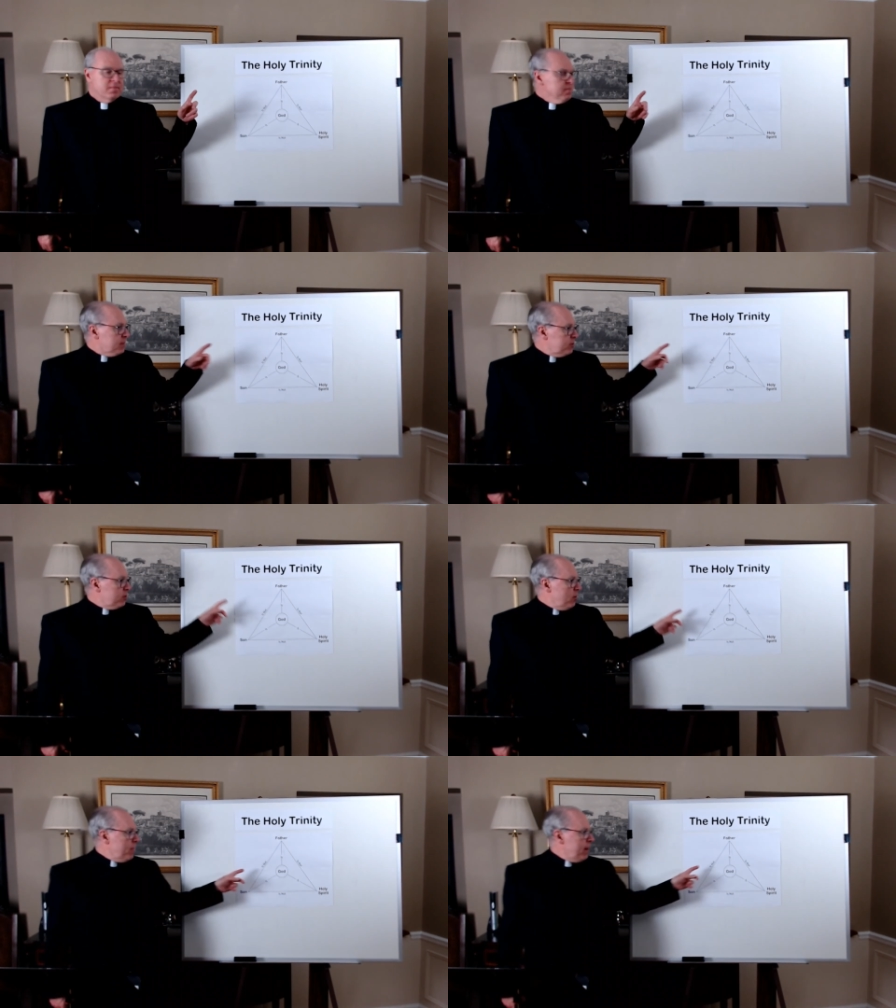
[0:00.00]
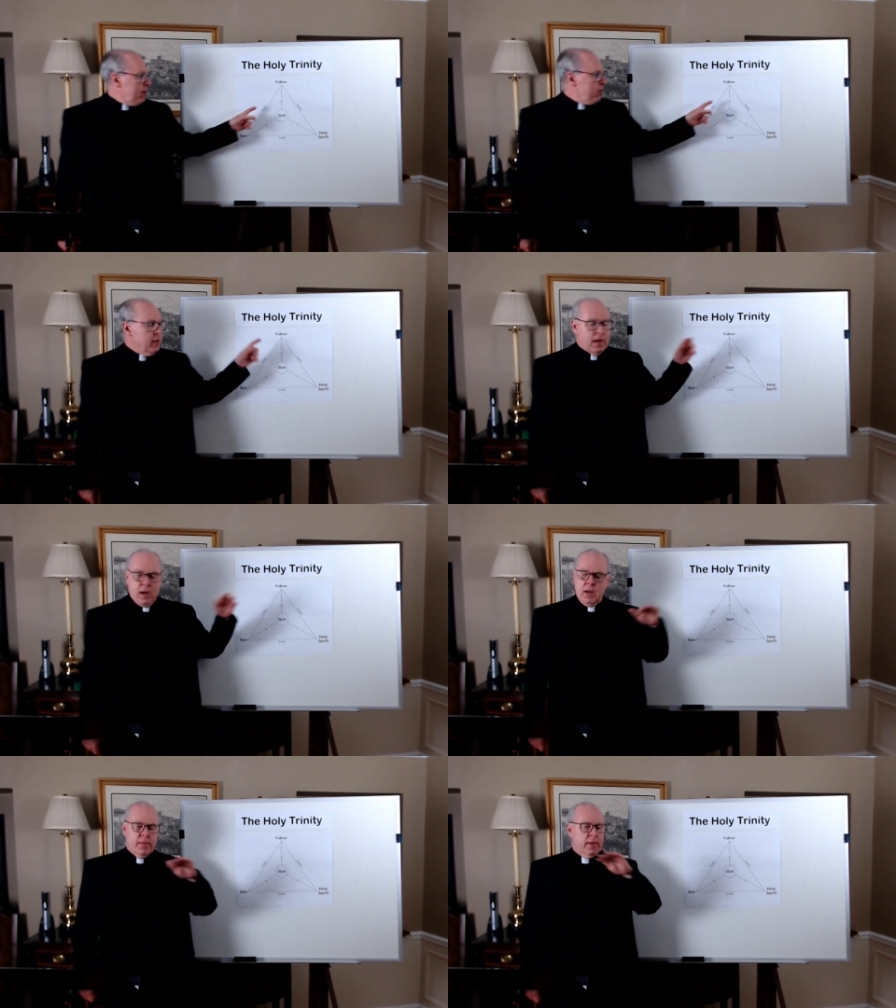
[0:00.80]
So Mary
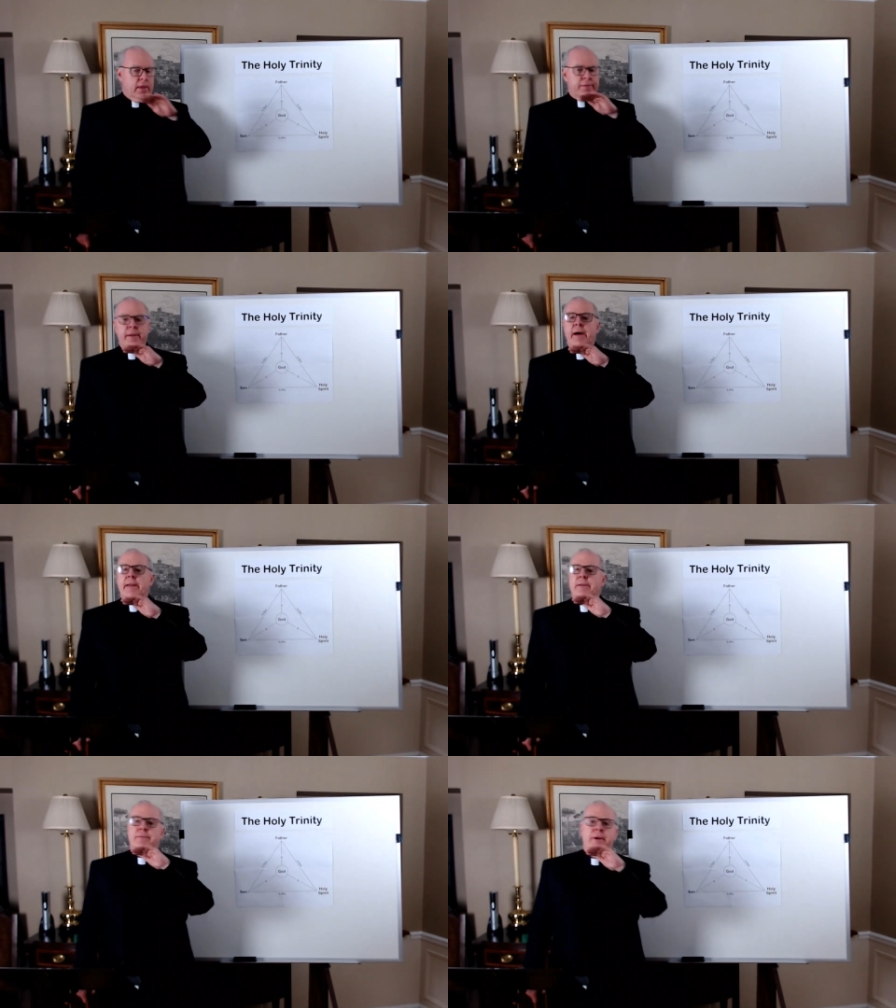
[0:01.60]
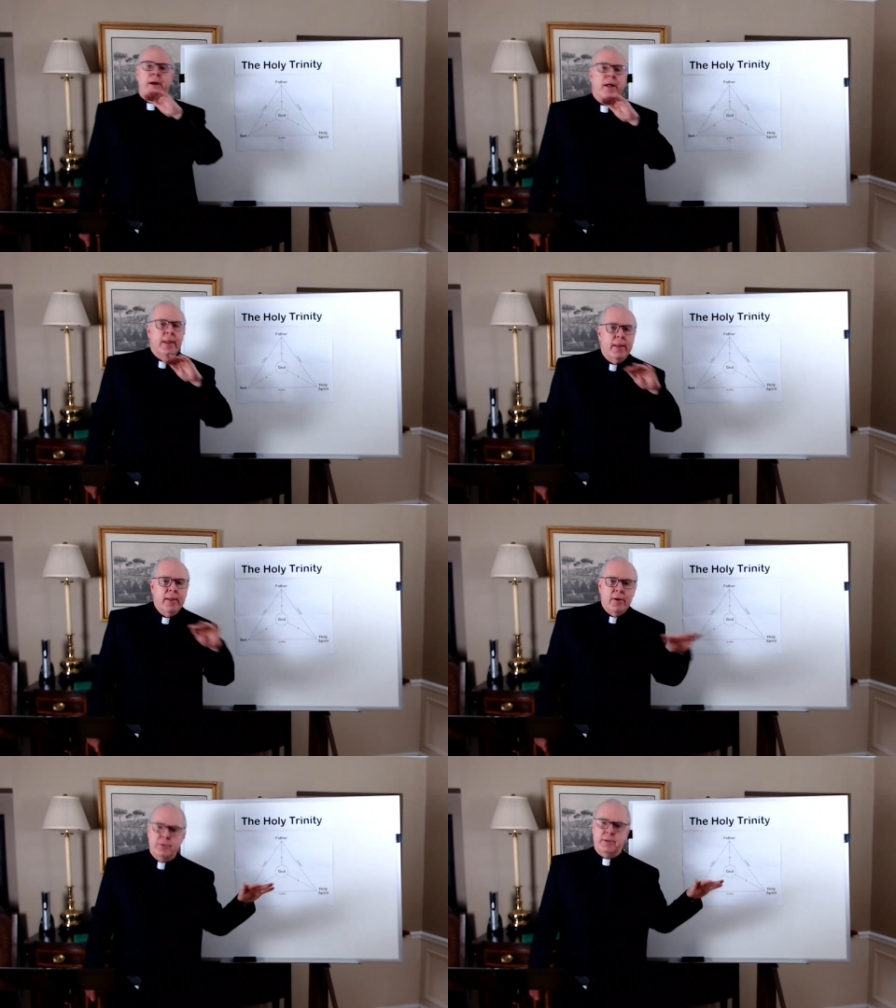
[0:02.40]
is not even
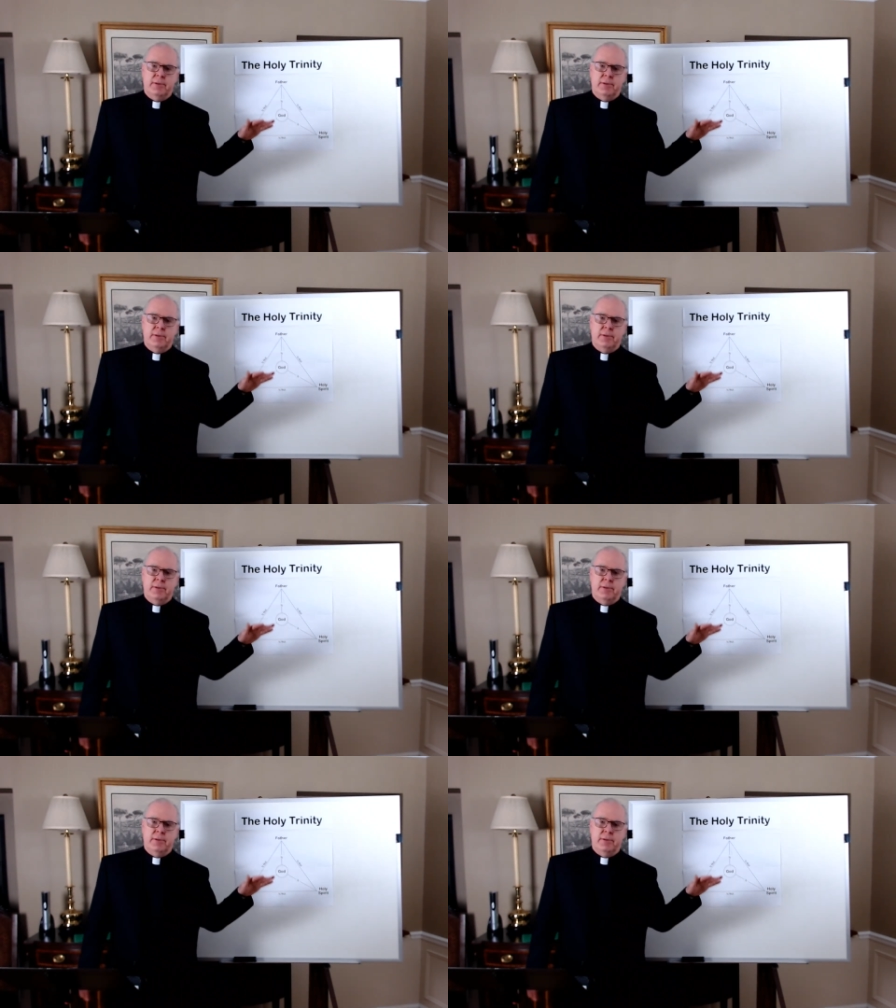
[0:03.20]
close